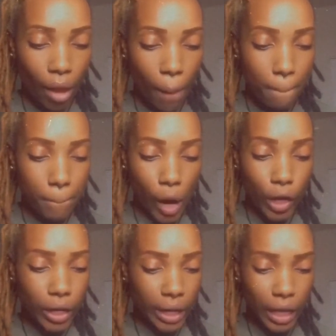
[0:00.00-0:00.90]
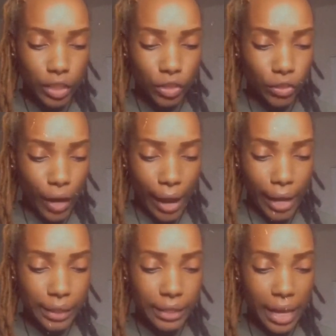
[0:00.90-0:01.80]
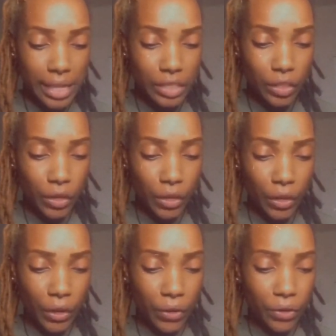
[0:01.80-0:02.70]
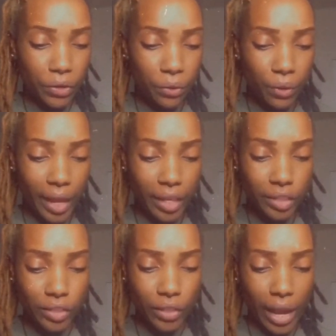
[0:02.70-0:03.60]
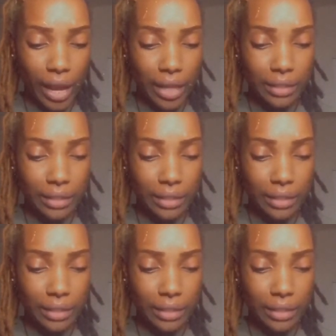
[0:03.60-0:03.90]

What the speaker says: bark extract, it has kernel extract,